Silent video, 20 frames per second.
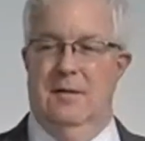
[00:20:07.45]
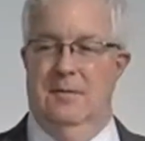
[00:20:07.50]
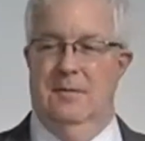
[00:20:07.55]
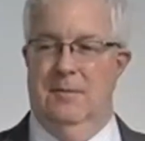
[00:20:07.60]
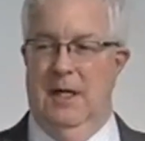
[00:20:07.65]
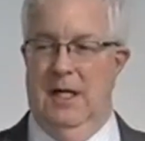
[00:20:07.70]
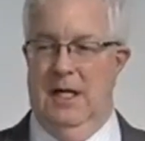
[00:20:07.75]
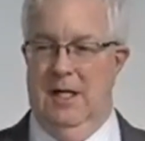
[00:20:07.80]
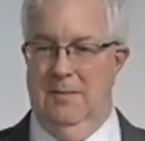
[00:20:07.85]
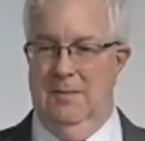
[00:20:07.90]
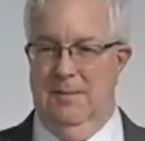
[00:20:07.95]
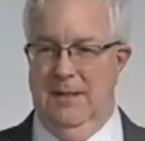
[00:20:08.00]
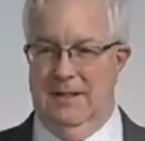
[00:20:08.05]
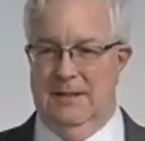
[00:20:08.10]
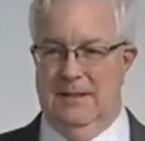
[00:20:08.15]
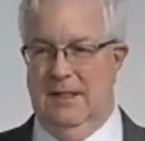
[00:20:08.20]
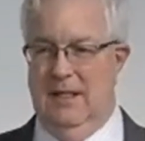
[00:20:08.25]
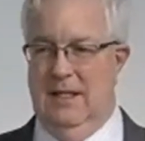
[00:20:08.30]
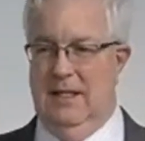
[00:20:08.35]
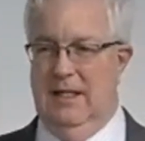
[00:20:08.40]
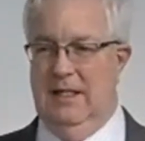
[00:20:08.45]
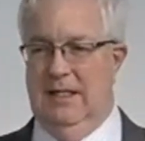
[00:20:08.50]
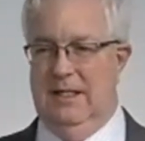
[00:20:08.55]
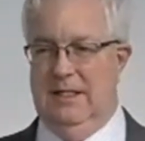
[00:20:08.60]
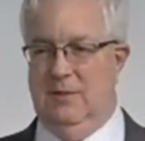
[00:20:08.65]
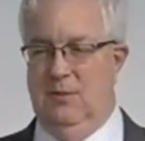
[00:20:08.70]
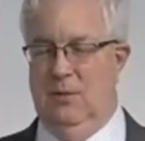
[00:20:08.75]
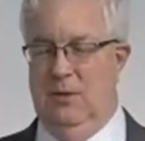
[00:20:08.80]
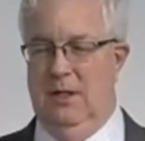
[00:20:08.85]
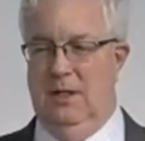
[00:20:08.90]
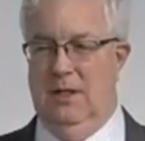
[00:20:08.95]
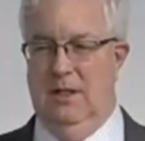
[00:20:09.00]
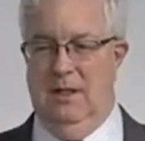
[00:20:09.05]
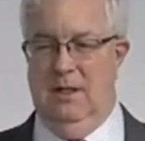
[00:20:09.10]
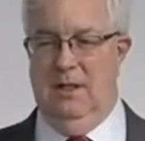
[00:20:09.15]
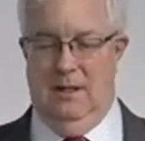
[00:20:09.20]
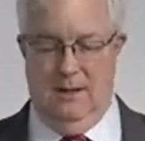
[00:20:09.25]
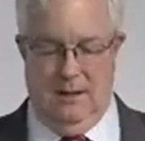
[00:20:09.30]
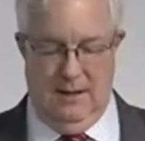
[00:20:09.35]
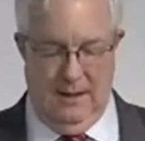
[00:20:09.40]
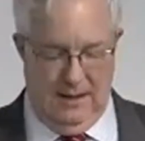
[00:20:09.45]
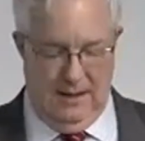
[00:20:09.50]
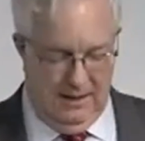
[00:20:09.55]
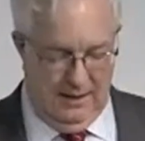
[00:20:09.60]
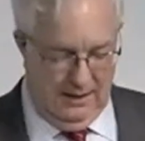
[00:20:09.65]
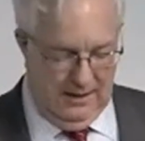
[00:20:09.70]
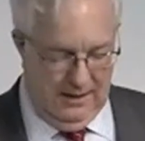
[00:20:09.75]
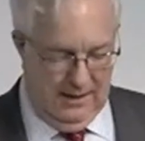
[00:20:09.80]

but a miscellaneous one that